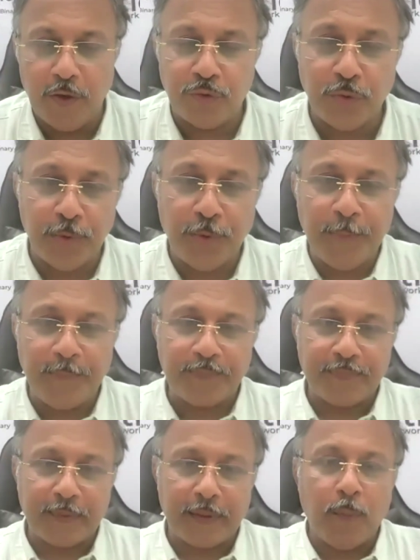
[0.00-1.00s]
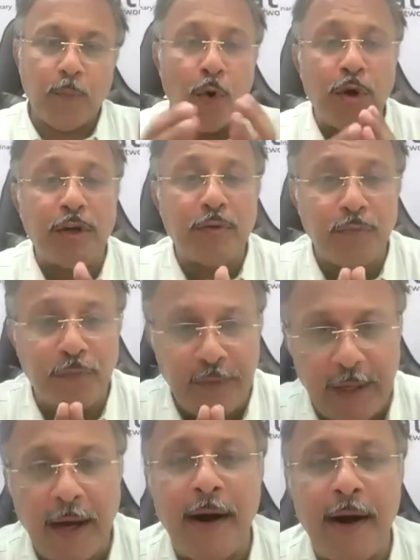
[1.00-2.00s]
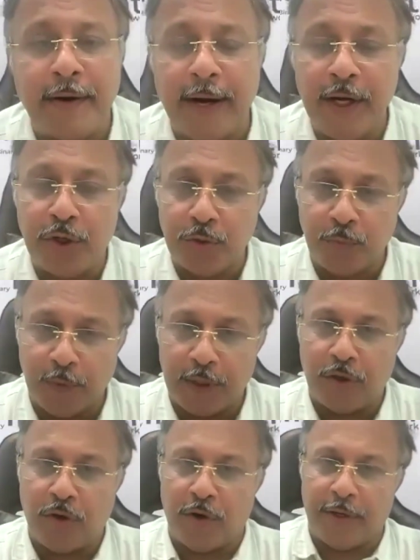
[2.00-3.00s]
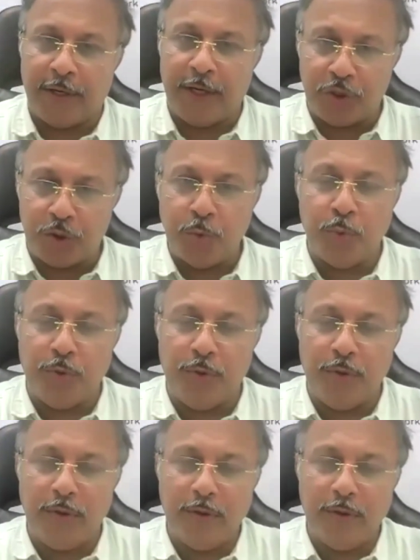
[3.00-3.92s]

So, what we are trying to work on a tool